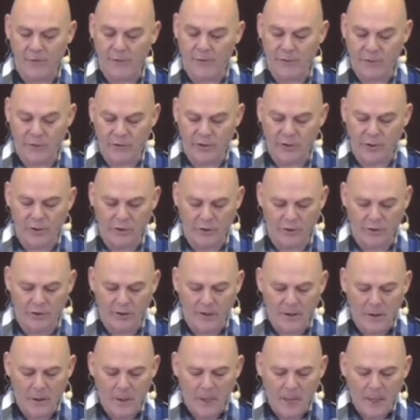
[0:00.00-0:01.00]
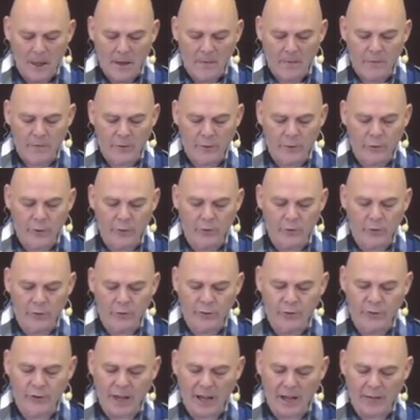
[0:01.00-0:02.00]
of his son. The Son
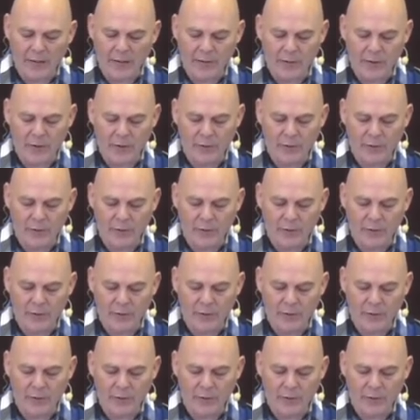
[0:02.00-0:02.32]
stands